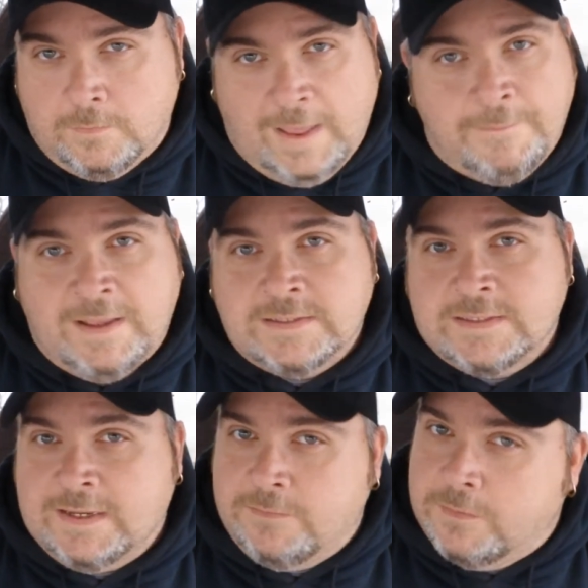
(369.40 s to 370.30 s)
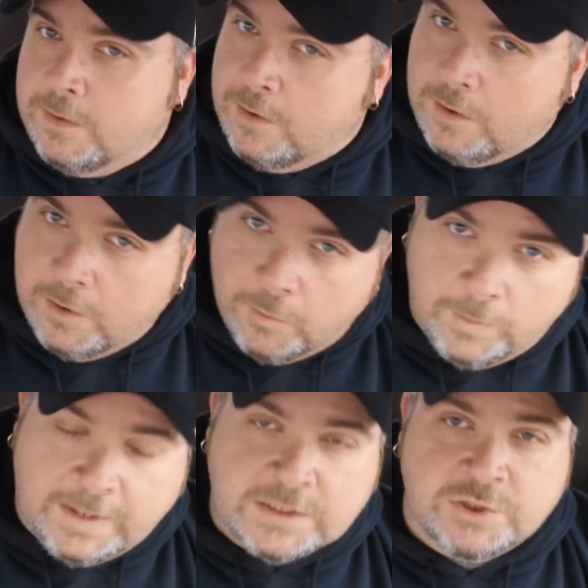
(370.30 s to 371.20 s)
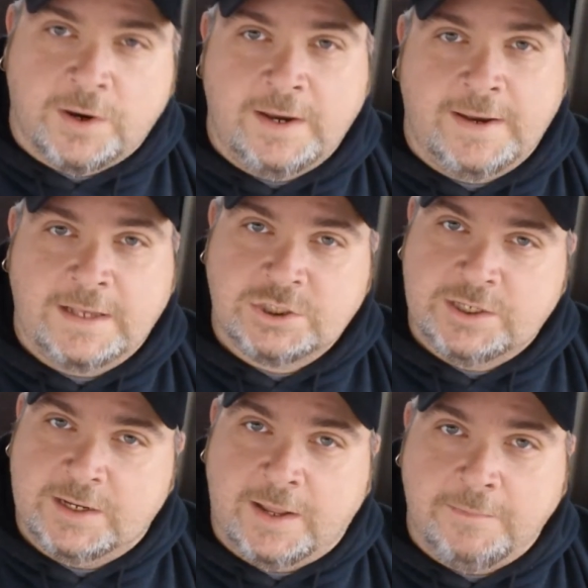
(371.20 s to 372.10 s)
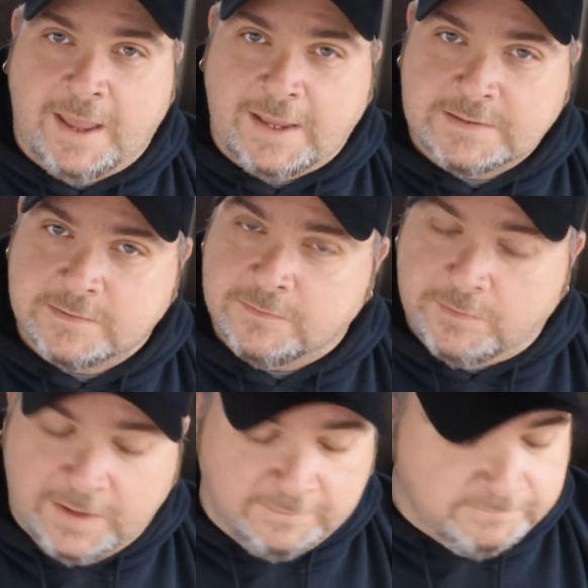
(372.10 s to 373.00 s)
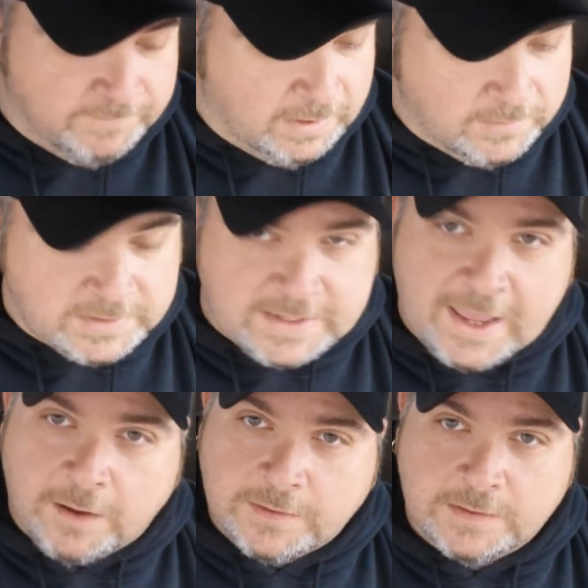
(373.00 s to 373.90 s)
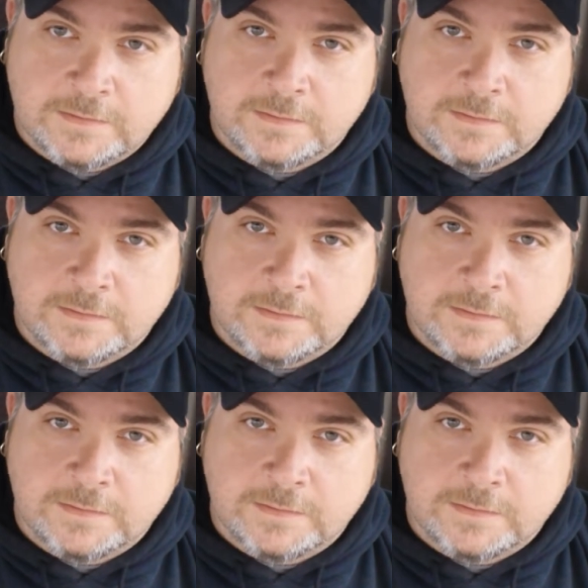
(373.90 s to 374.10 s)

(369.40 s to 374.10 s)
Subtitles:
That being said, we need to straighten that shit up, guys. We got to figure this out.